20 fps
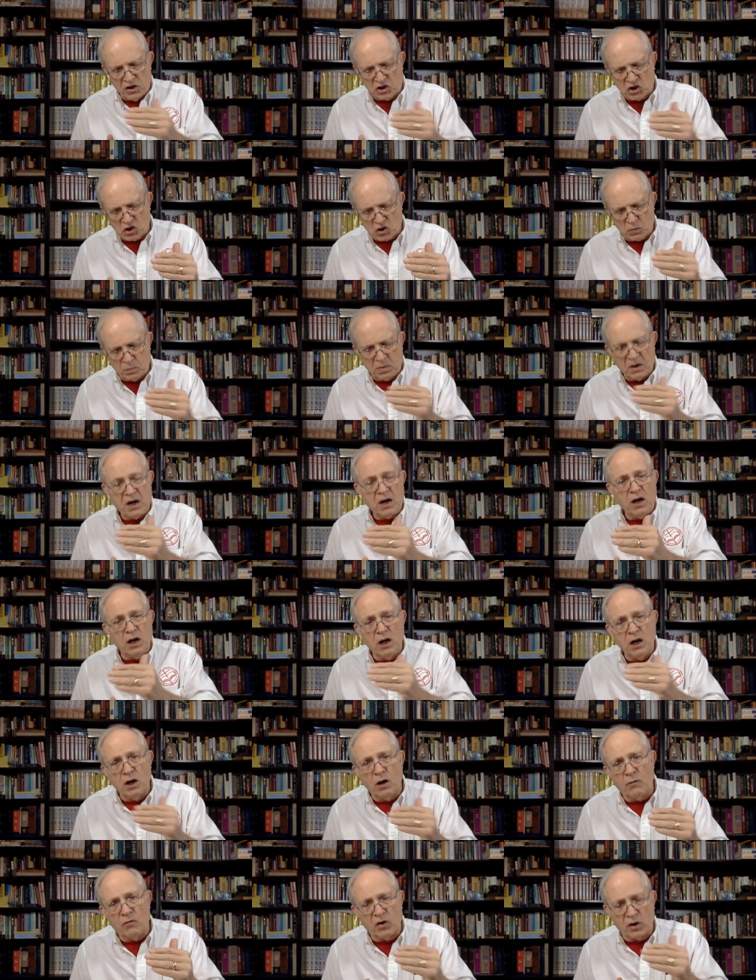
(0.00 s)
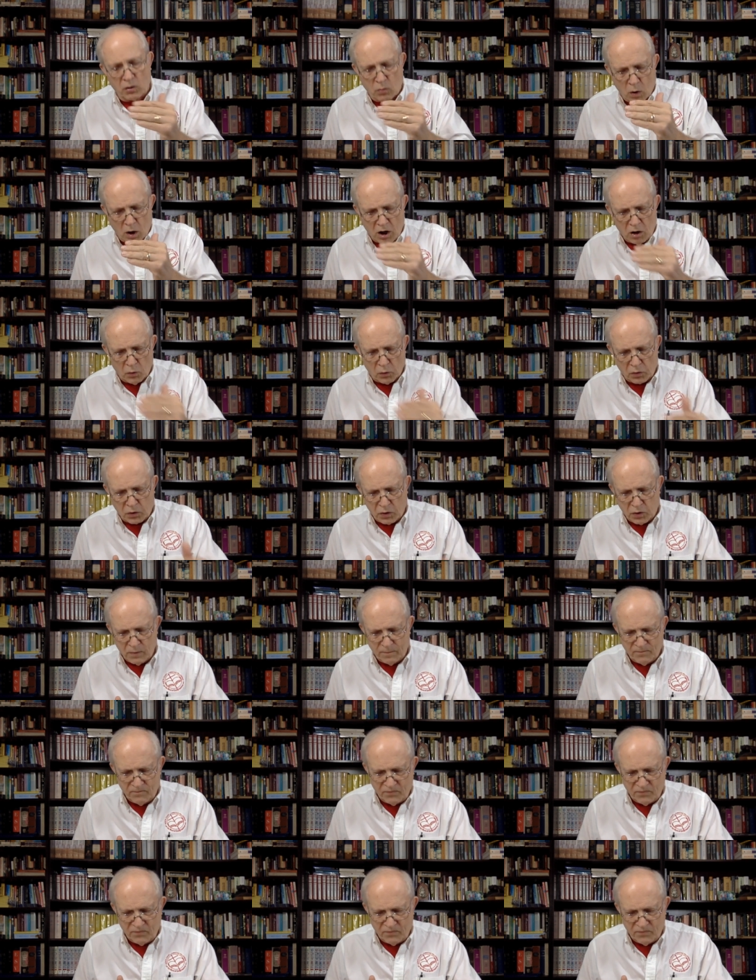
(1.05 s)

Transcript: speed of the growth,